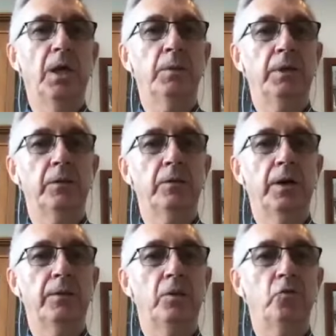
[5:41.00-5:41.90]
But here
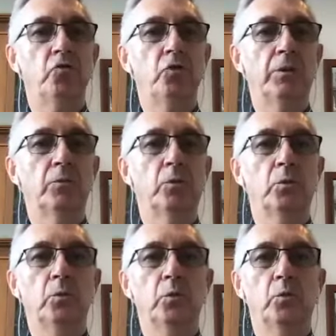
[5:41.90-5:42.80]
are the
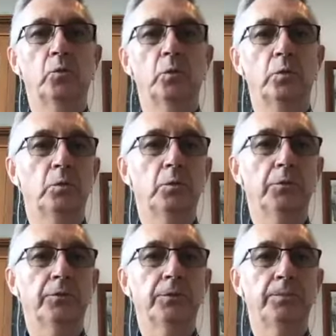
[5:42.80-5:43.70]
general
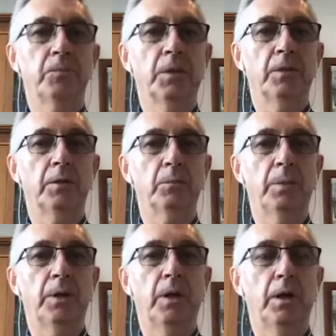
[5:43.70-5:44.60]
rules that
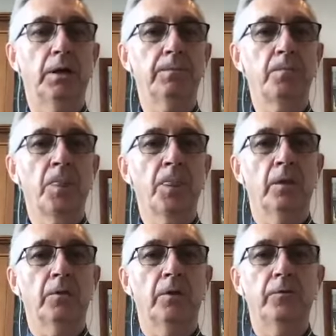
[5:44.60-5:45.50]
apply.
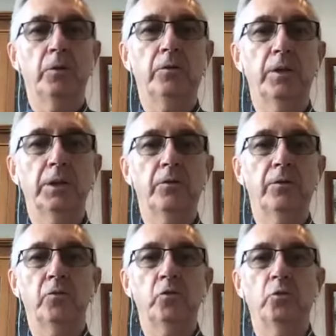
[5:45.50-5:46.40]
So the first thing is
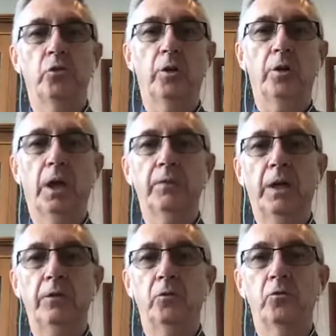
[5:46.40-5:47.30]
that your turnover
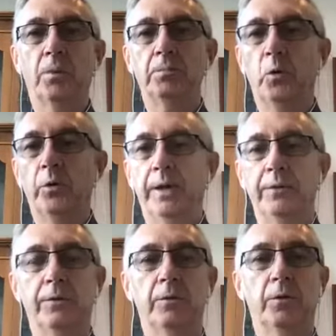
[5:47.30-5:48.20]
has to drop more than
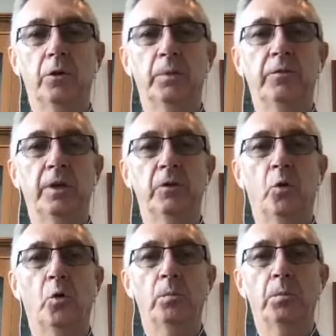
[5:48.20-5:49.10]
30%
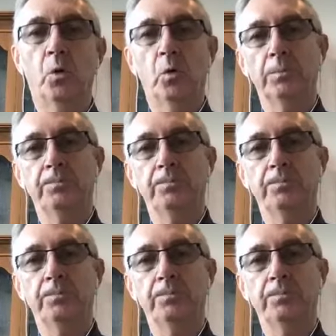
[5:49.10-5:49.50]
or more.